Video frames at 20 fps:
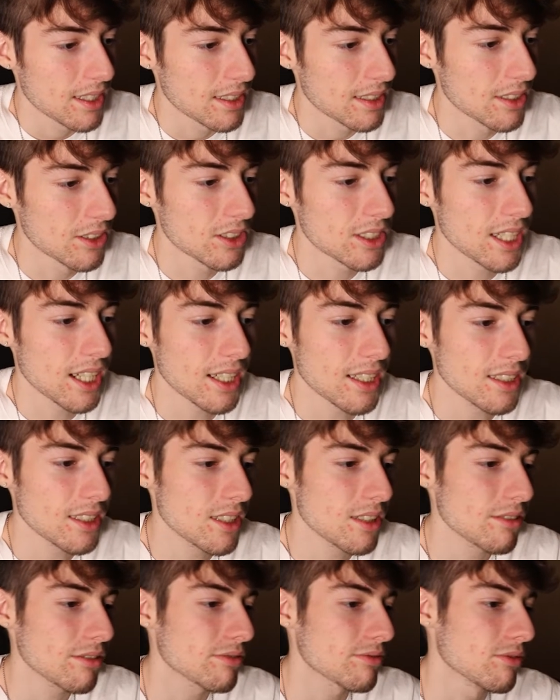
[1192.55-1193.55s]
There's not
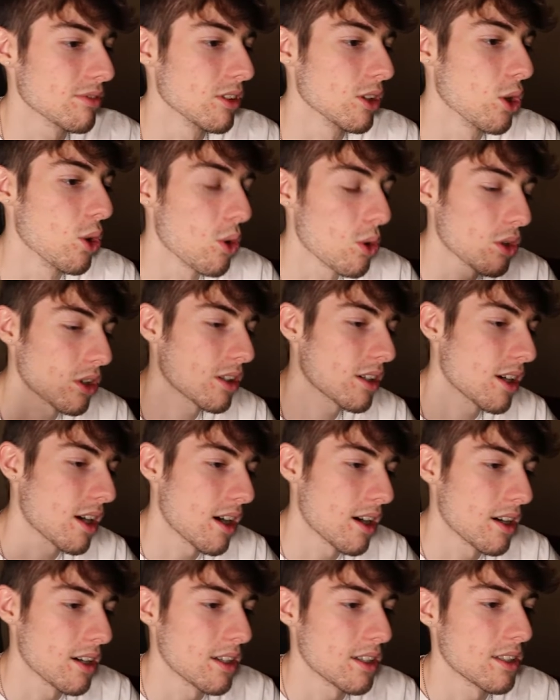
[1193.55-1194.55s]
enough lore
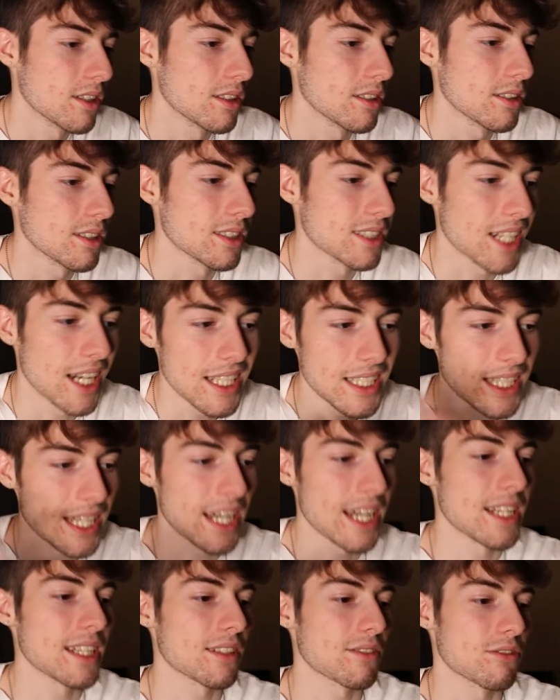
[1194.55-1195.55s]
on the
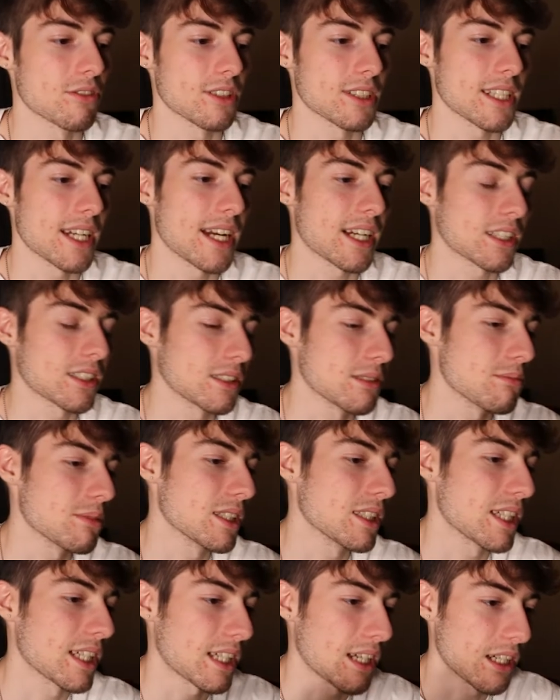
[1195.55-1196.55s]
Titanic for it to actually
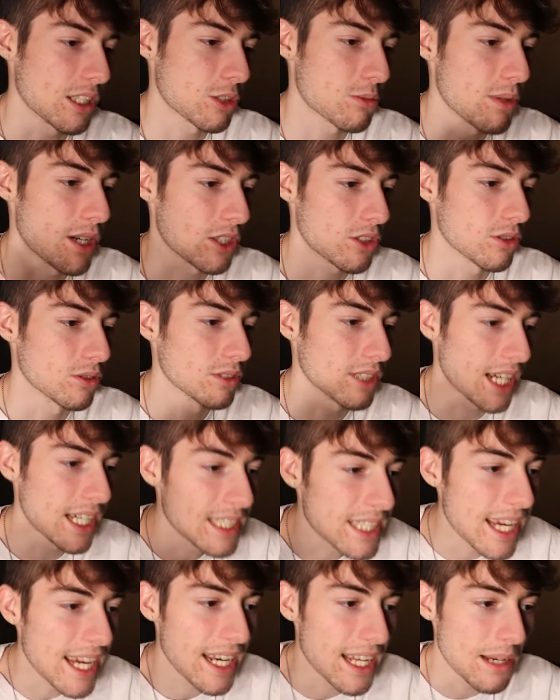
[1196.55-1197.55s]
be like a special
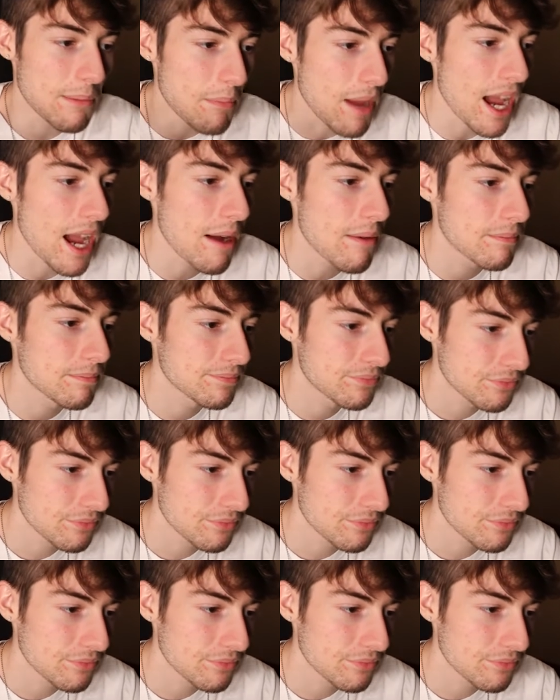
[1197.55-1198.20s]
Titanic map.